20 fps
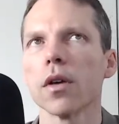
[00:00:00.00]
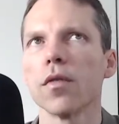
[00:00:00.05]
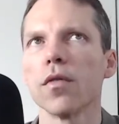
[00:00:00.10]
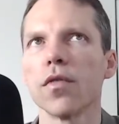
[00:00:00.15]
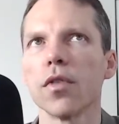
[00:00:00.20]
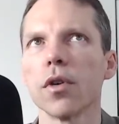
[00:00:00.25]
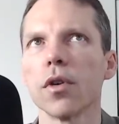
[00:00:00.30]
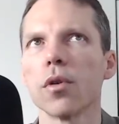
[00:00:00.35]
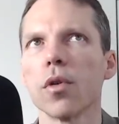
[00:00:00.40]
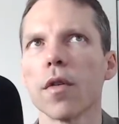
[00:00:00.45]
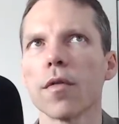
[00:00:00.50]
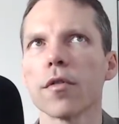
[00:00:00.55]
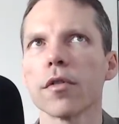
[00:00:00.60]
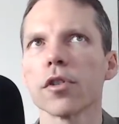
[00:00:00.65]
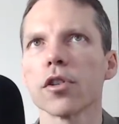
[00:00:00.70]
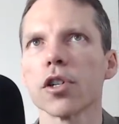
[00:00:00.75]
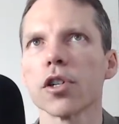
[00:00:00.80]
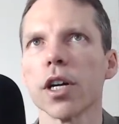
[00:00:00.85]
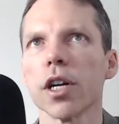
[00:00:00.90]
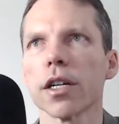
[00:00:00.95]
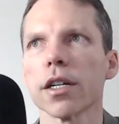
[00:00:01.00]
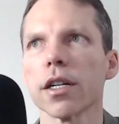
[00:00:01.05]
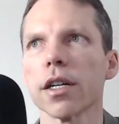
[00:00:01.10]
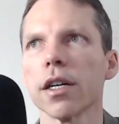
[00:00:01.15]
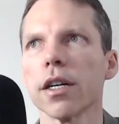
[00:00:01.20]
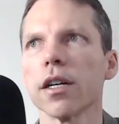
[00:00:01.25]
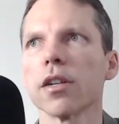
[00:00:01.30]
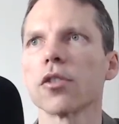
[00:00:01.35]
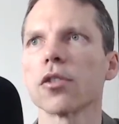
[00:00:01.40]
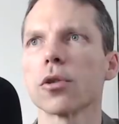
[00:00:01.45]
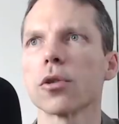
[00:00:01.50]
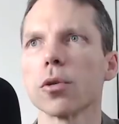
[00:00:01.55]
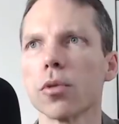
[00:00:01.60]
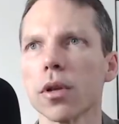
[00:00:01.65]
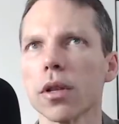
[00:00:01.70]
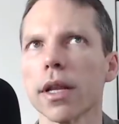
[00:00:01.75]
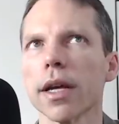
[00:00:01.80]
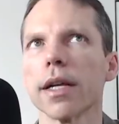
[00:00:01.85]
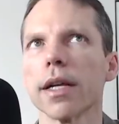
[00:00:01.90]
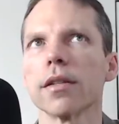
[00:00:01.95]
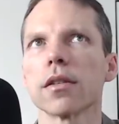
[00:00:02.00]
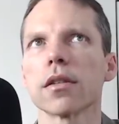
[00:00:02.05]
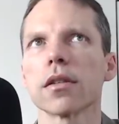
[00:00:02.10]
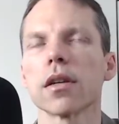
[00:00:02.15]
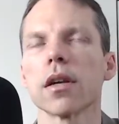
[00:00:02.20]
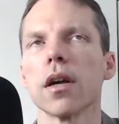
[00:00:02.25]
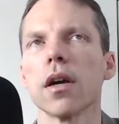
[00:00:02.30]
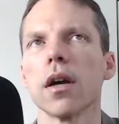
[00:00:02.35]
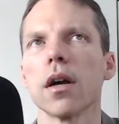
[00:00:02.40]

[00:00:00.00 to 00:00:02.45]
view of Christianity is through the lens